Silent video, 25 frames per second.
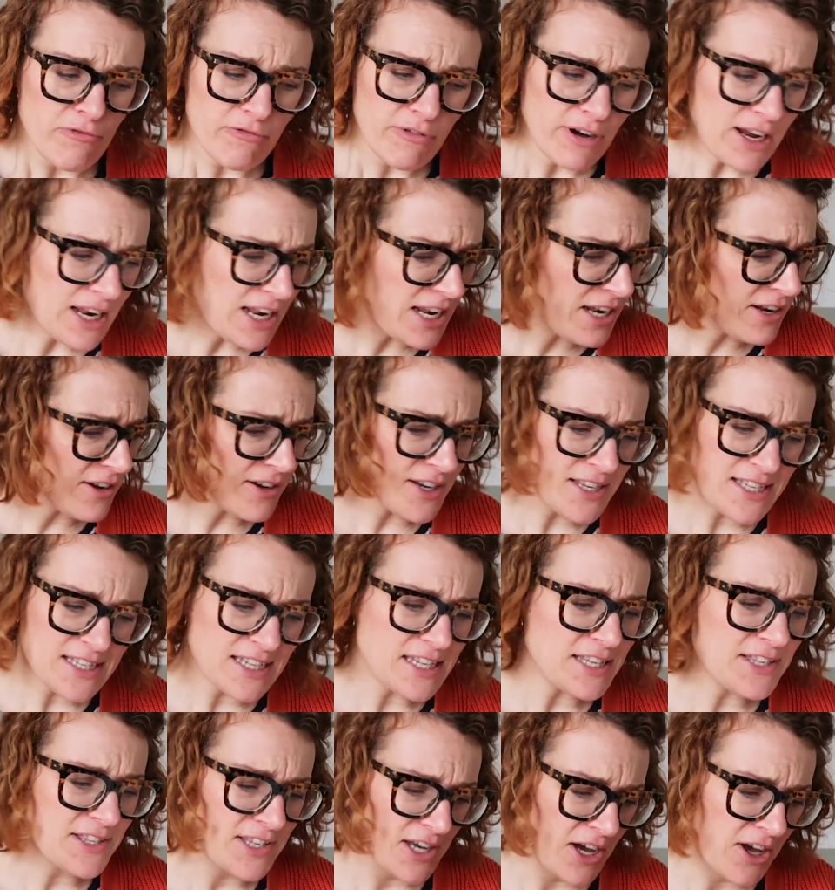Really
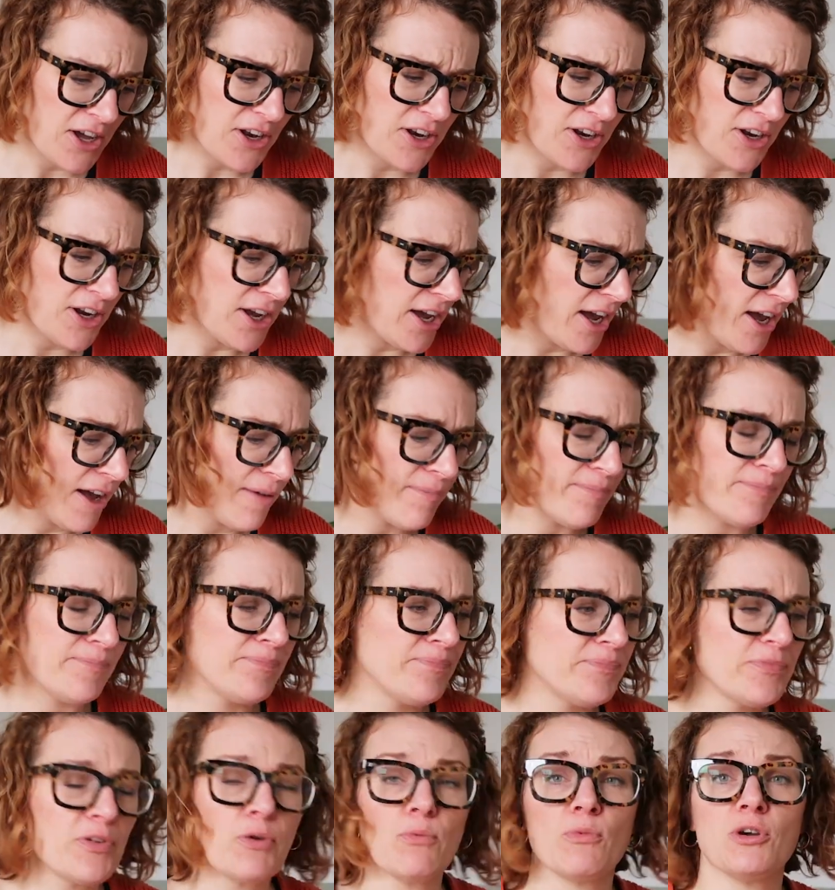nicely done,
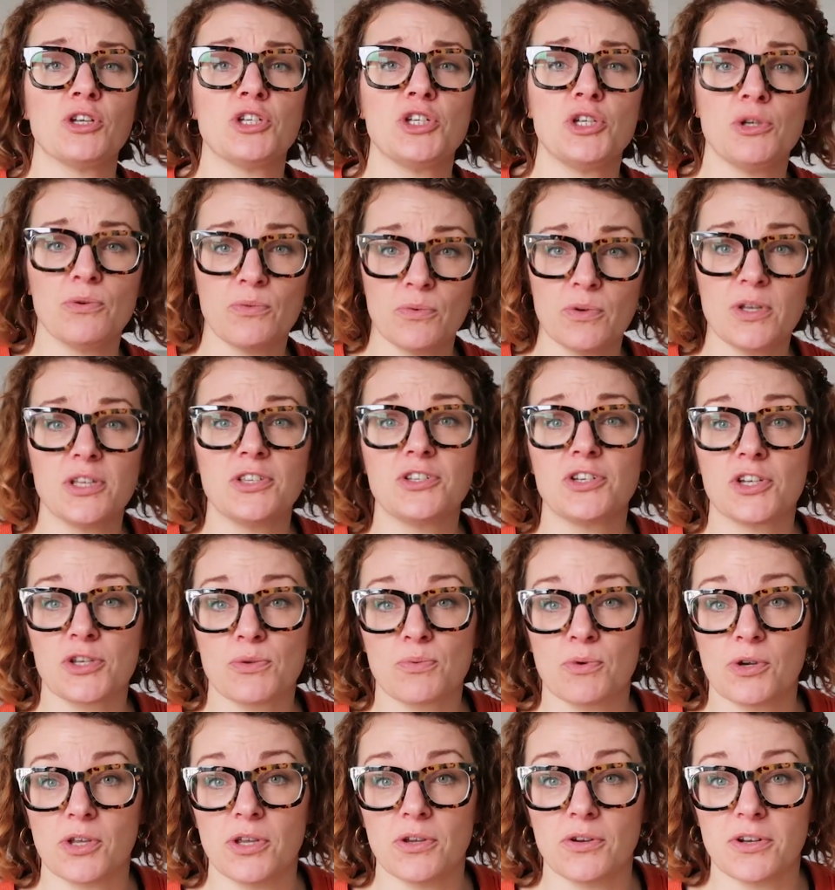um, which you, is
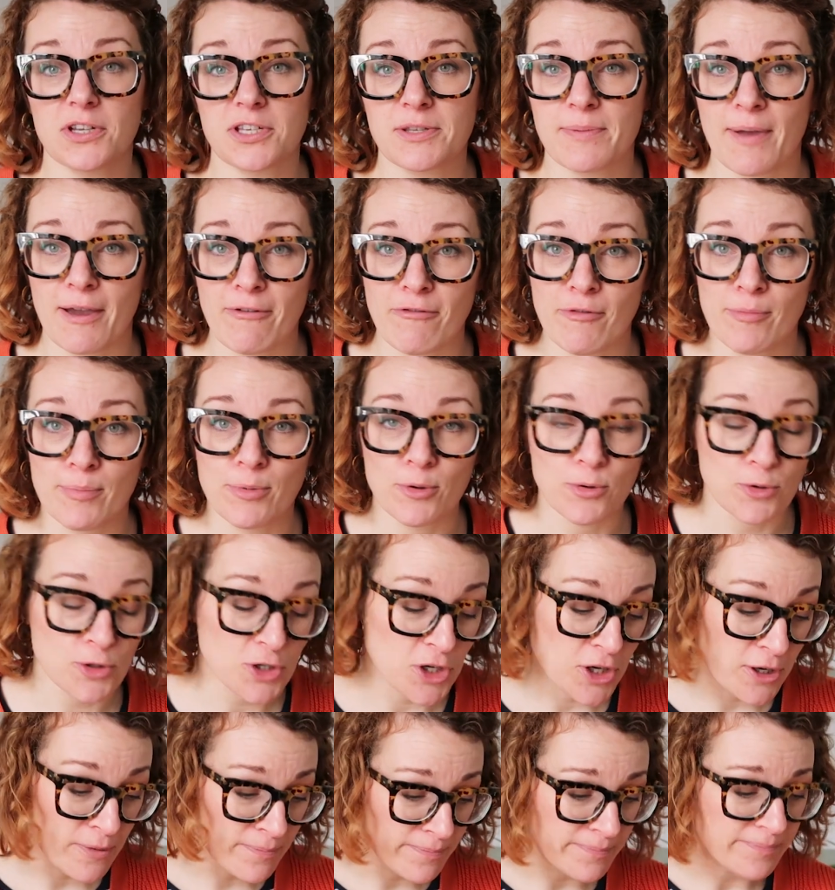just what you'd expect from
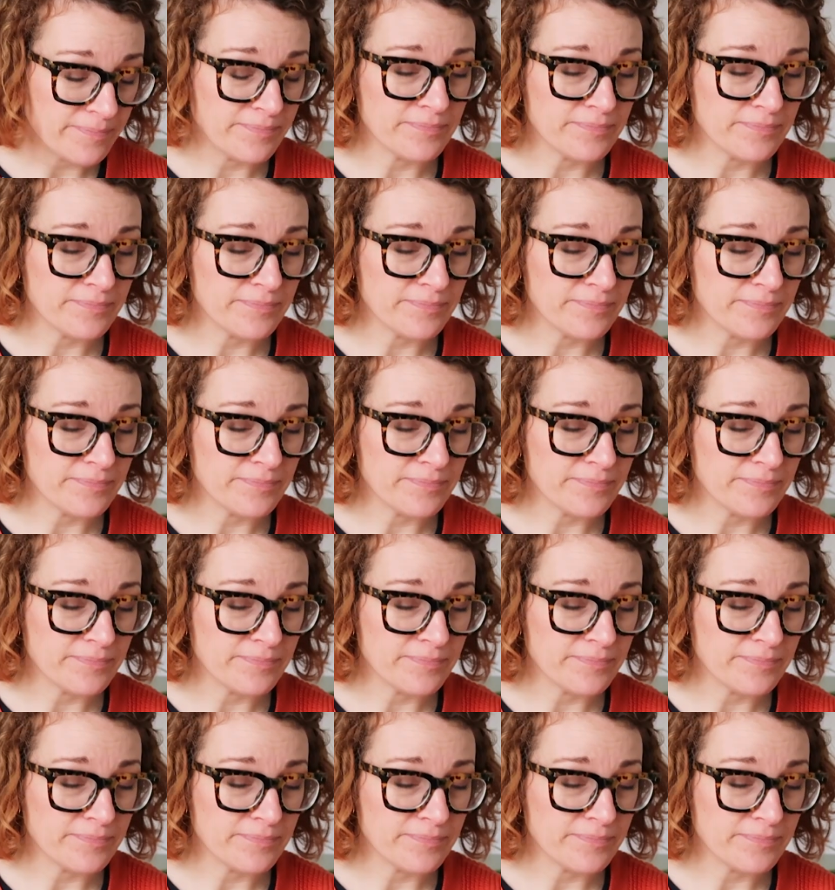Portia.